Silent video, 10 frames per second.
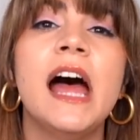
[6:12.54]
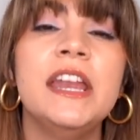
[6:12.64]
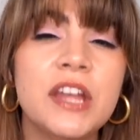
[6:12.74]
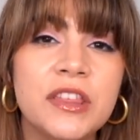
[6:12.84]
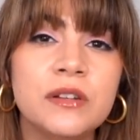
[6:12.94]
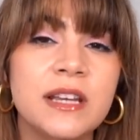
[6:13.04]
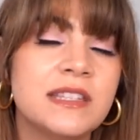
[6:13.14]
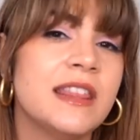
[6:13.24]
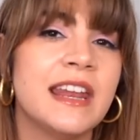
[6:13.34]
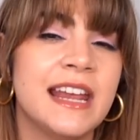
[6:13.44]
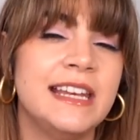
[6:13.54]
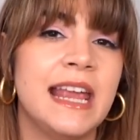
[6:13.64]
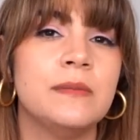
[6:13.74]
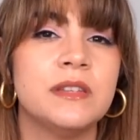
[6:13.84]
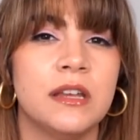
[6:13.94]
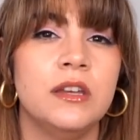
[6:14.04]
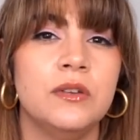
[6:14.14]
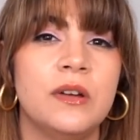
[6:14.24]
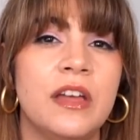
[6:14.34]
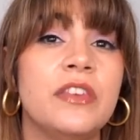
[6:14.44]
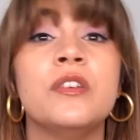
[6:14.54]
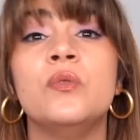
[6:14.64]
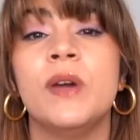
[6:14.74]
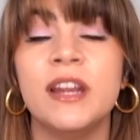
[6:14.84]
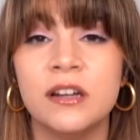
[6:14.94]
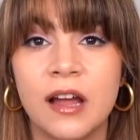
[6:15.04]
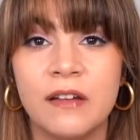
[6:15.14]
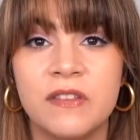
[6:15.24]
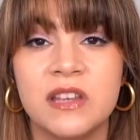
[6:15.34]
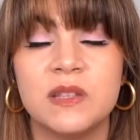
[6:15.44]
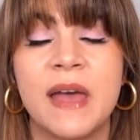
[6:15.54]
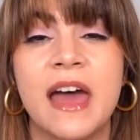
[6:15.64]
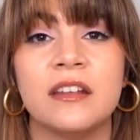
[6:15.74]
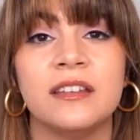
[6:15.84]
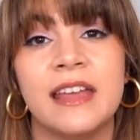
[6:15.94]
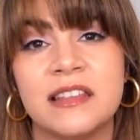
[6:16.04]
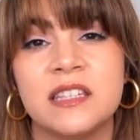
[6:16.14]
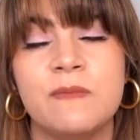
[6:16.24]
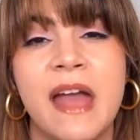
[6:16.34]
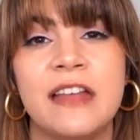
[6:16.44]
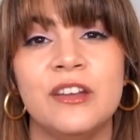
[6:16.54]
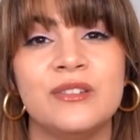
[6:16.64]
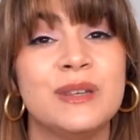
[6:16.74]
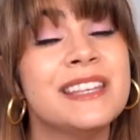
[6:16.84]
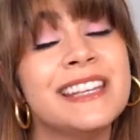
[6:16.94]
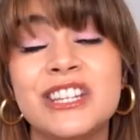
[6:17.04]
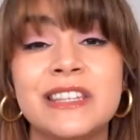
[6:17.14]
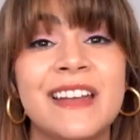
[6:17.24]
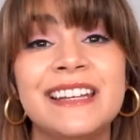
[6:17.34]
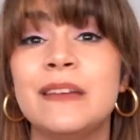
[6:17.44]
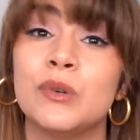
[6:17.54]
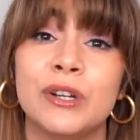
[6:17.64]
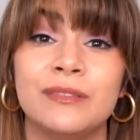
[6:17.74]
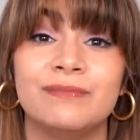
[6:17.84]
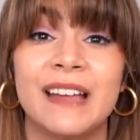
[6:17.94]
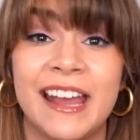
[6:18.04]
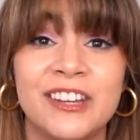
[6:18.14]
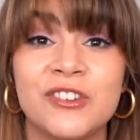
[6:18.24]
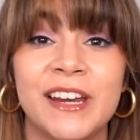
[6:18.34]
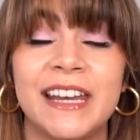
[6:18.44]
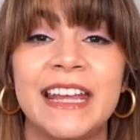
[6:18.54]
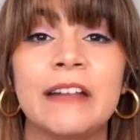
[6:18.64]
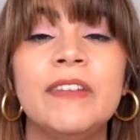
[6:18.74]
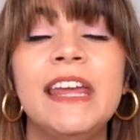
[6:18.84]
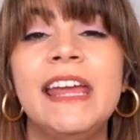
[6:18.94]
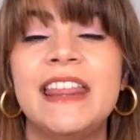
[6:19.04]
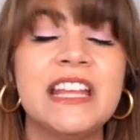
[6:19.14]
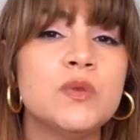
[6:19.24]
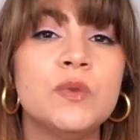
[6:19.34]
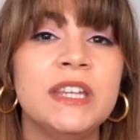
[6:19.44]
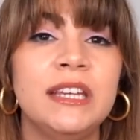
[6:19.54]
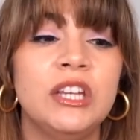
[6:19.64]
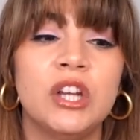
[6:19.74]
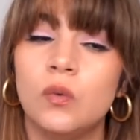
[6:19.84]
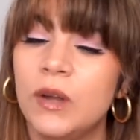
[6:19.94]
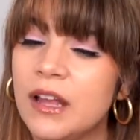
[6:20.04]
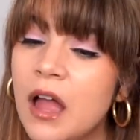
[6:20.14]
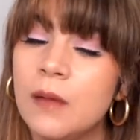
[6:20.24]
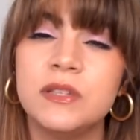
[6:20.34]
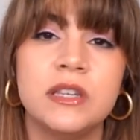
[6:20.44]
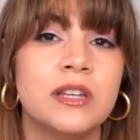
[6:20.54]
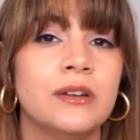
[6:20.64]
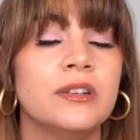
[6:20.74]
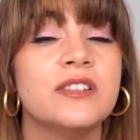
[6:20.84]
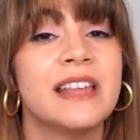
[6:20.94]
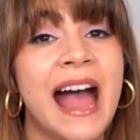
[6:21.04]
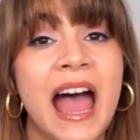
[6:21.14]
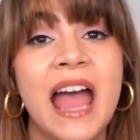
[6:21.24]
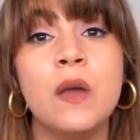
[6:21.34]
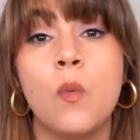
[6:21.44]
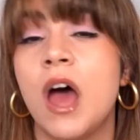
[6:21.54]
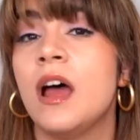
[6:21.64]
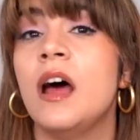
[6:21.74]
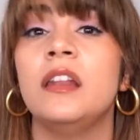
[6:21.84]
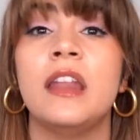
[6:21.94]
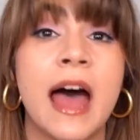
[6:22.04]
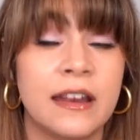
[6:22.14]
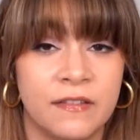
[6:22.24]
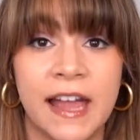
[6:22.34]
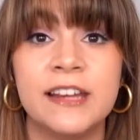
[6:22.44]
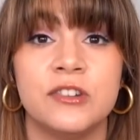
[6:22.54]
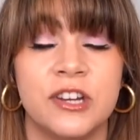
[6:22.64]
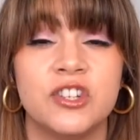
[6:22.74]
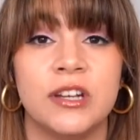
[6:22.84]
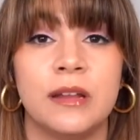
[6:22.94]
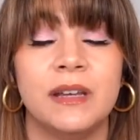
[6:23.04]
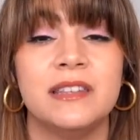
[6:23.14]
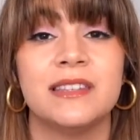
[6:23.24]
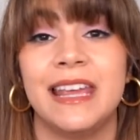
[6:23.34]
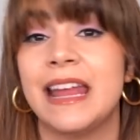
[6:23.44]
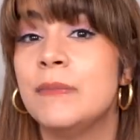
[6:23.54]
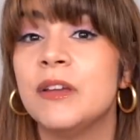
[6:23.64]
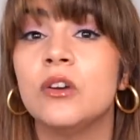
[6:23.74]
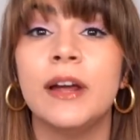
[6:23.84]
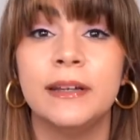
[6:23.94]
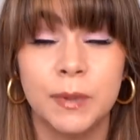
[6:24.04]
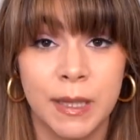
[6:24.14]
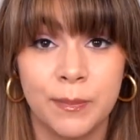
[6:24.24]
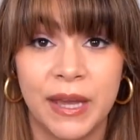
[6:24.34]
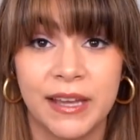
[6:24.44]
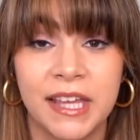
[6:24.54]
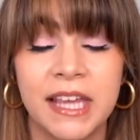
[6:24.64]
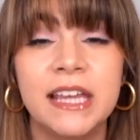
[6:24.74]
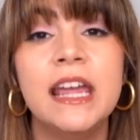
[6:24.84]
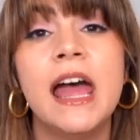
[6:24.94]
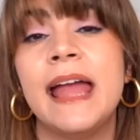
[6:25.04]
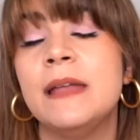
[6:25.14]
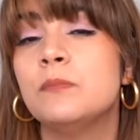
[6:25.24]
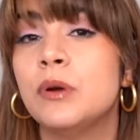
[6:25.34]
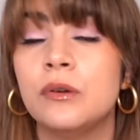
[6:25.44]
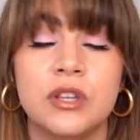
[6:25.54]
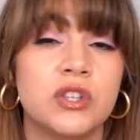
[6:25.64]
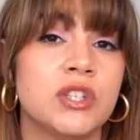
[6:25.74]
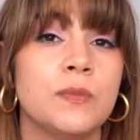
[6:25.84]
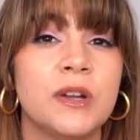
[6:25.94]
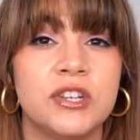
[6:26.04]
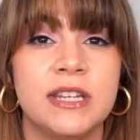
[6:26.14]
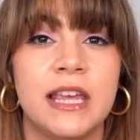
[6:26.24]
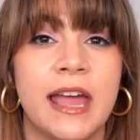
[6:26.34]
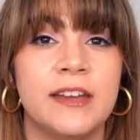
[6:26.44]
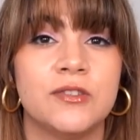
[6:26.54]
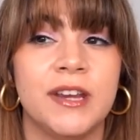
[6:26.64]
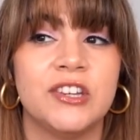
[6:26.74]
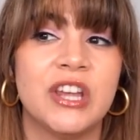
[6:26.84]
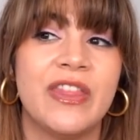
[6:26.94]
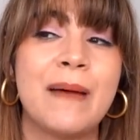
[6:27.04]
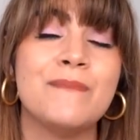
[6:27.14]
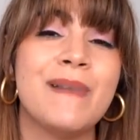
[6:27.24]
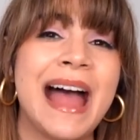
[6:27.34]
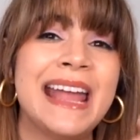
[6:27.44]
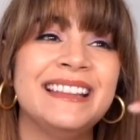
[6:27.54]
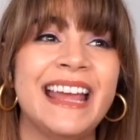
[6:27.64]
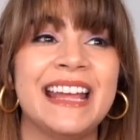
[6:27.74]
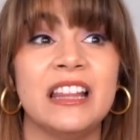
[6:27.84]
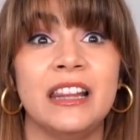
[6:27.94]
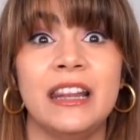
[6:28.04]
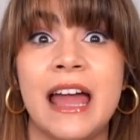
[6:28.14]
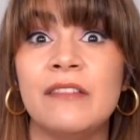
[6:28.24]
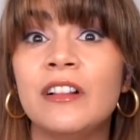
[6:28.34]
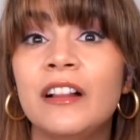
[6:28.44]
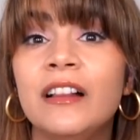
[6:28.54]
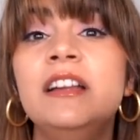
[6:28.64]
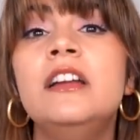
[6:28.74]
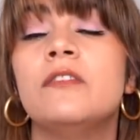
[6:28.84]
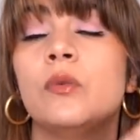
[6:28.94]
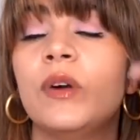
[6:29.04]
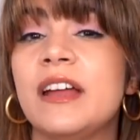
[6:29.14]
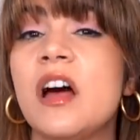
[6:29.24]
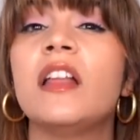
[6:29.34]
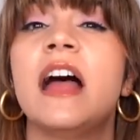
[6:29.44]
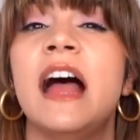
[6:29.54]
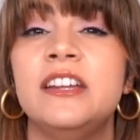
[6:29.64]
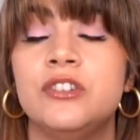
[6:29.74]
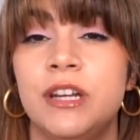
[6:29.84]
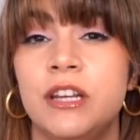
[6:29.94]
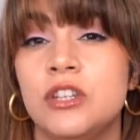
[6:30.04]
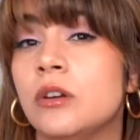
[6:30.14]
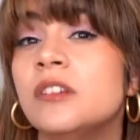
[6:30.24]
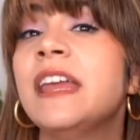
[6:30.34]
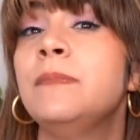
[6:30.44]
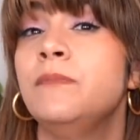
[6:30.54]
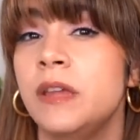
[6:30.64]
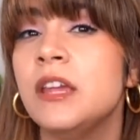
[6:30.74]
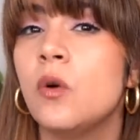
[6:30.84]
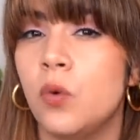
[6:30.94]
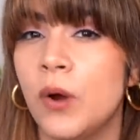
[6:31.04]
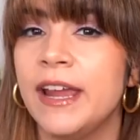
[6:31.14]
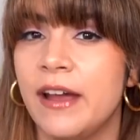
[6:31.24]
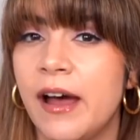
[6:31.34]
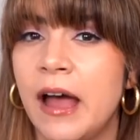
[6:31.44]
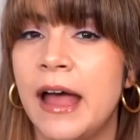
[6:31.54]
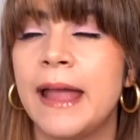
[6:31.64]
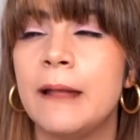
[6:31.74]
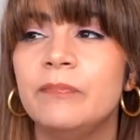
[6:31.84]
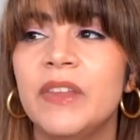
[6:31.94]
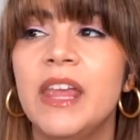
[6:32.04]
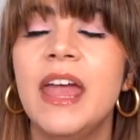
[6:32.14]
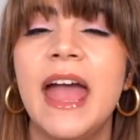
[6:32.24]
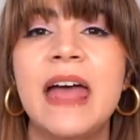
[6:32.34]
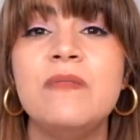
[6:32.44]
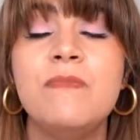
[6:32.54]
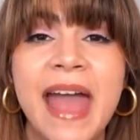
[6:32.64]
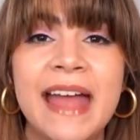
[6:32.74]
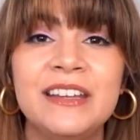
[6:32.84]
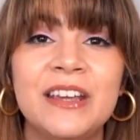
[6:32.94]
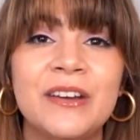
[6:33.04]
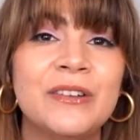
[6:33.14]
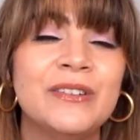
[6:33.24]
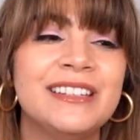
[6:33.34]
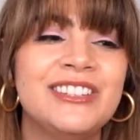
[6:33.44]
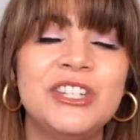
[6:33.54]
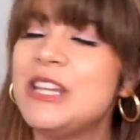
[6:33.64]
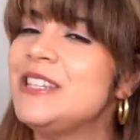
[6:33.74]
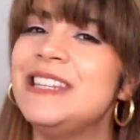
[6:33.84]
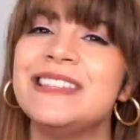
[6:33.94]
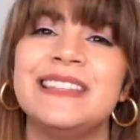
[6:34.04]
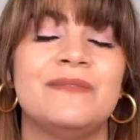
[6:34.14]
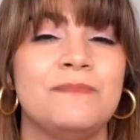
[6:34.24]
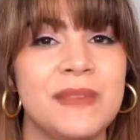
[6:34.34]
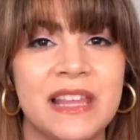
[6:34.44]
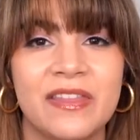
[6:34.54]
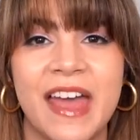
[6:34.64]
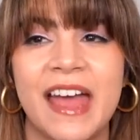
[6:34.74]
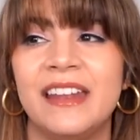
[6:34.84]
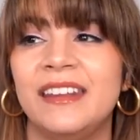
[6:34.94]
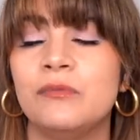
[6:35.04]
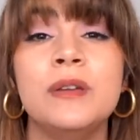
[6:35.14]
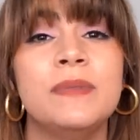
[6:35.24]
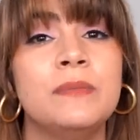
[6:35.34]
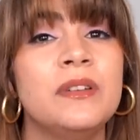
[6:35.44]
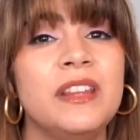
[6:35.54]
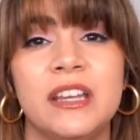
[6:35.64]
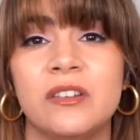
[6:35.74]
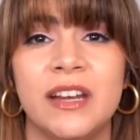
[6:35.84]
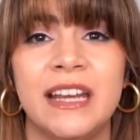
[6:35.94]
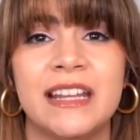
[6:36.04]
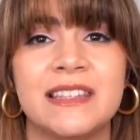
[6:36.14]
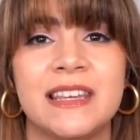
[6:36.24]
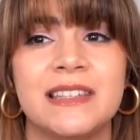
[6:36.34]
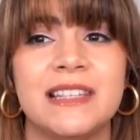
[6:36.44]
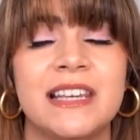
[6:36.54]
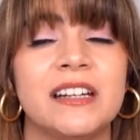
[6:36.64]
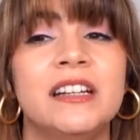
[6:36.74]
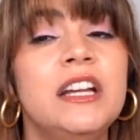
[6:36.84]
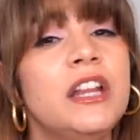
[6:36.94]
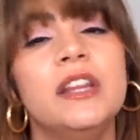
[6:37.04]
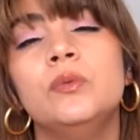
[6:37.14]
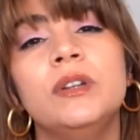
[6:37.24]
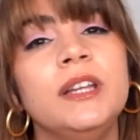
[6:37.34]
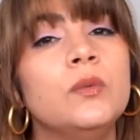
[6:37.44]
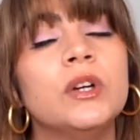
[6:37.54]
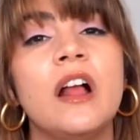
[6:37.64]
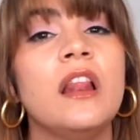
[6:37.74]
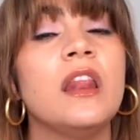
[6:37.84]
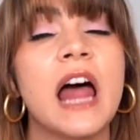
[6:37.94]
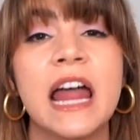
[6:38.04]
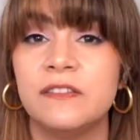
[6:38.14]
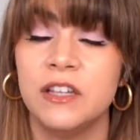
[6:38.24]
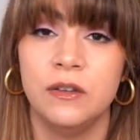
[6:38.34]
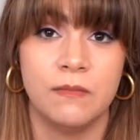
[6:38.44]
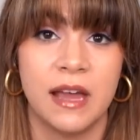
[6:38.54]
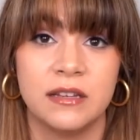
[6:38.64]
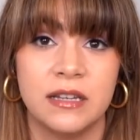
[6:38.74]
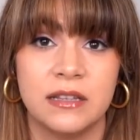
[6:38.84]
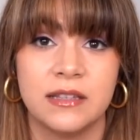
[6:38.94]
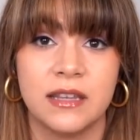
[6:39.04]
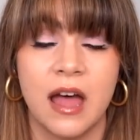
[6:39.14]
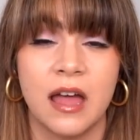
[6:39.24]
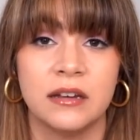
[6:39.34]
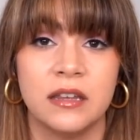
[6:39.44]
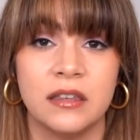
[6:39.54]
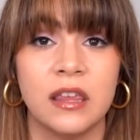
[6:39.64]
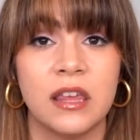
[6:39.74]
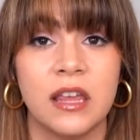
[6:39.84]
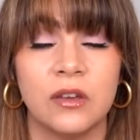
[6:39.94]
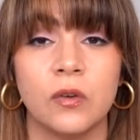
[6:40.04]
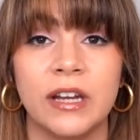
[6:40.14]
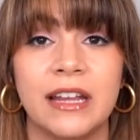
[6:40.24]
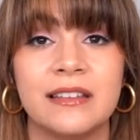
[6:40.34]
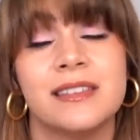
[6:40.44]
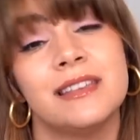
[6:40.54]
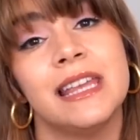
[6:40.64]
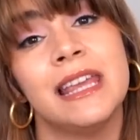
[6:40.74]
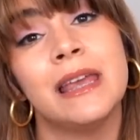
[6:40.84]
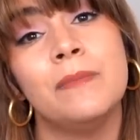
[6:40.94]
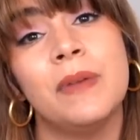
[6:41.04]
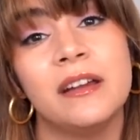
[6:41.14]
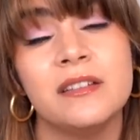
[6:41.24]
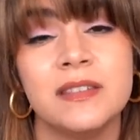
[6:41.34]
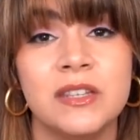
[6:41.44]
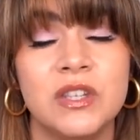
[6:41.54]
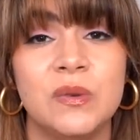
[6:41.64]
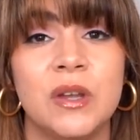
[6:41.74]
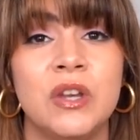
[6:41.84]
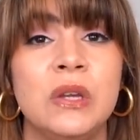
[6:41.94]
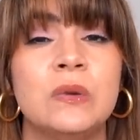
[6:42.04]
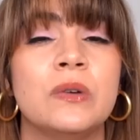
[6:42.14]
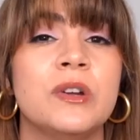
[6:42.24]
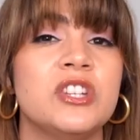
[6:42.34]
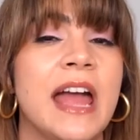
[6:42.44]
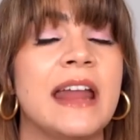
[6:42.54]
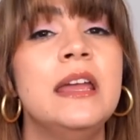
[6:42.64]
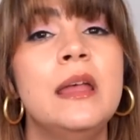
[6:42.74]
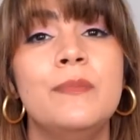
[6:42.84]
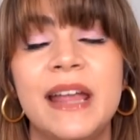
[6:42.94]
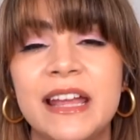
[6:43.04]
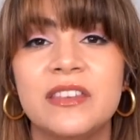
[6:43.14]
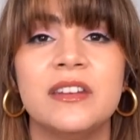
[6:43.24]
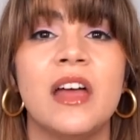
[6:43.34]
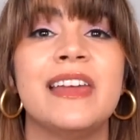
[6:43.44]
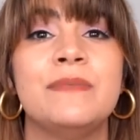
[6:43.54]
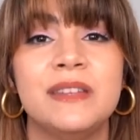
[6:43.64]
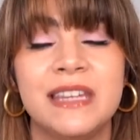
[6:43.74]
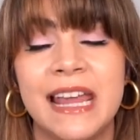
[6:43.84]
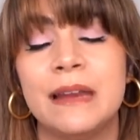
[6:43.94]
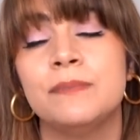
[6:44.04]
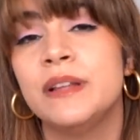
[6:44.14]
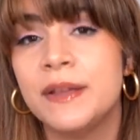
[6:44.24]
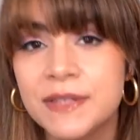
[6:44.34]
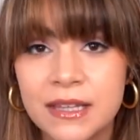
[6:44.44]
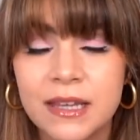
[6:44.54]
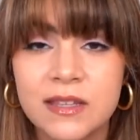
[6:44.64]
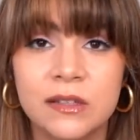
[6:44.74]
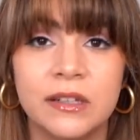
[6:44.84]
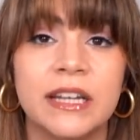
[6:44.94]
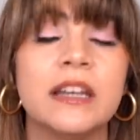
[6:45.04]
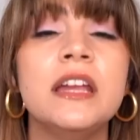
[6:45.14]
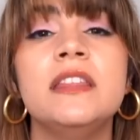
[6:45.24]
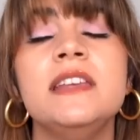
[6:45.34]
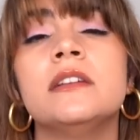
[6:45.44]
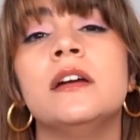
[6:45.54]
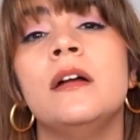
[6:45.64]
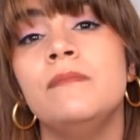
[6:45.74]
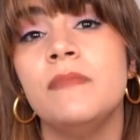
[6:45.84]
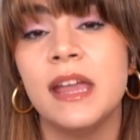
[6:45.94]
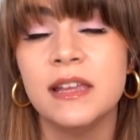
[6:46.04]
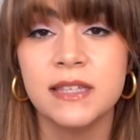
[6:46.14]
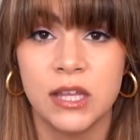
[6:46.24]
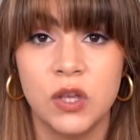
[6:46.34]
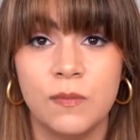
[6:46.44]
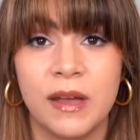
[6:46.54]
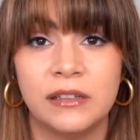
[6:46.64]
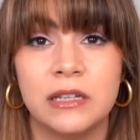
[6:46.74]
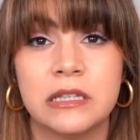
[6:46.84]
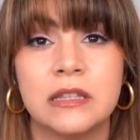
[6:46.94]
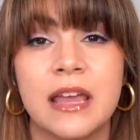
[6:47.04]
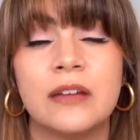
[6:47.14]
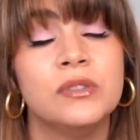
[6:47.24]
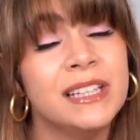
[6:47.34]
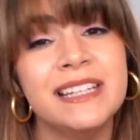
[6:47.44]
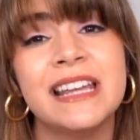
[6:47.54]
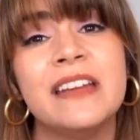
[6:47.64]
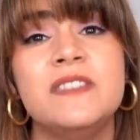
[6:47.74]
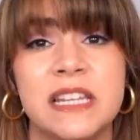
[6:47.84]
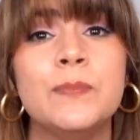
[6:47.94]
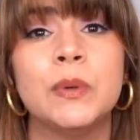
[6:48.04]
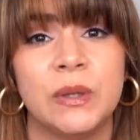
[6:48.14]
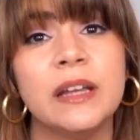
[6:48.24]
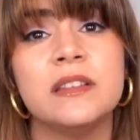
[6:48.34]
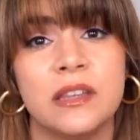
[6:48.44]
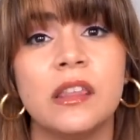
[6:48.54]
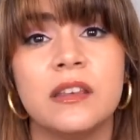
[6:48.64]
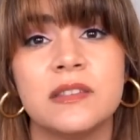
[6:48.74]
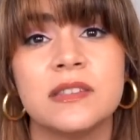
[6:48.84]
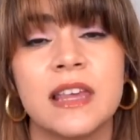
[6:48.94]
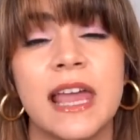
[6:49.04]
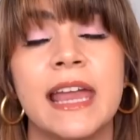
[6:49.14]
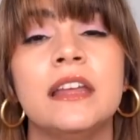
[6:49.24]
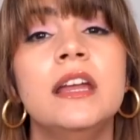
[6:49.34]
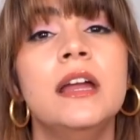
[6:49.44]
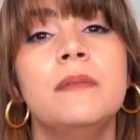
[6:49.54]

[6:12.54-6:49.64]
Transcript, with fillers: Another reason that I named Anua the winner of this battle against Manyo is because I just find it more hydrating. And that's really, you know, when it comes to toners, I want a lot of hydration on my skin. I'm incredibly picky. I am prone to so much dehydration that my like level for what I call a hydrating toner can be quite high. And Manyo just doesn't meet that. Uh, remember the ingredients list here. There really weren't a lot of humectants on the ingredients list in comparison to Anua, which had panthenol and betaine plus glycerin. These are amazing humectants that really dive deeper into the skin.